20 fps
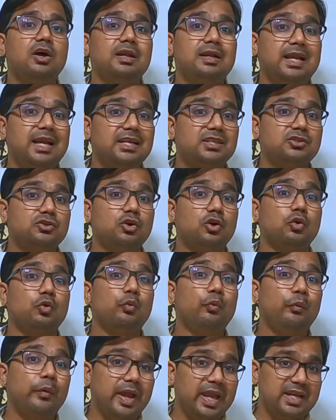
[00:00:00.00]
Let's not
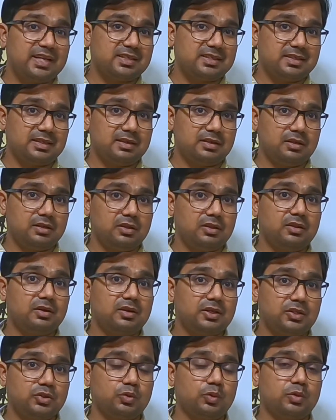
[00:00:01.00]
waste
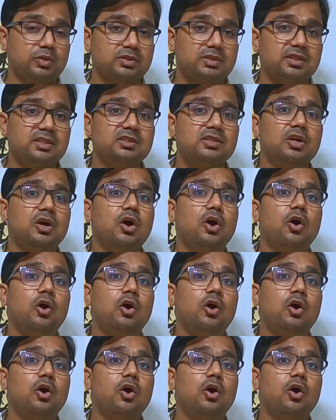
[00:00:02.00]
the resources